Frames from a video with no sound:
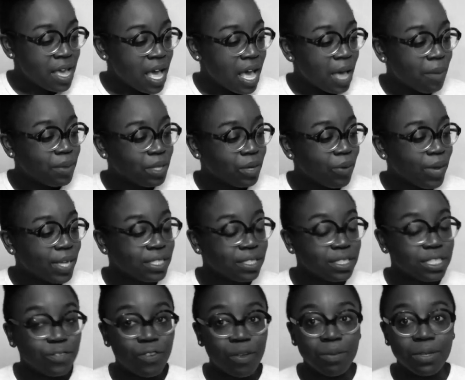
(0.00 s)
But the question
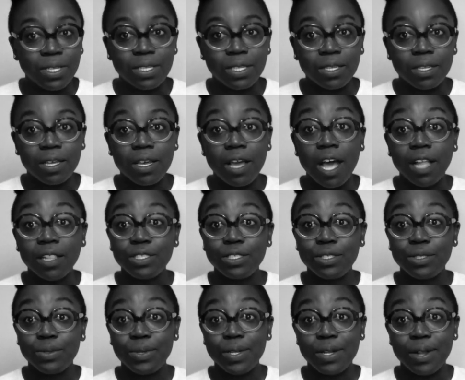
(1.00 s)
is from a college
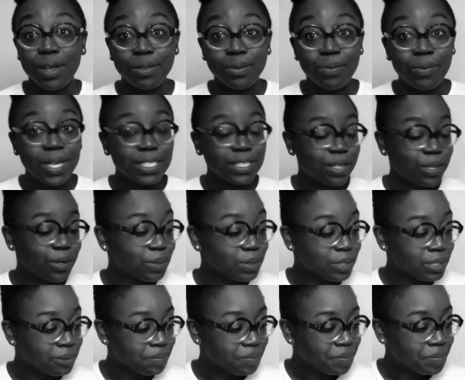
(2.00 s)
student on the West
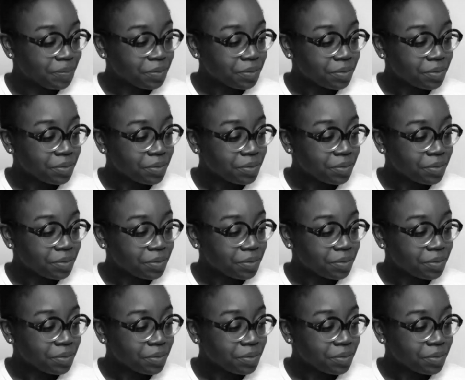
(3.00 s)
Coast.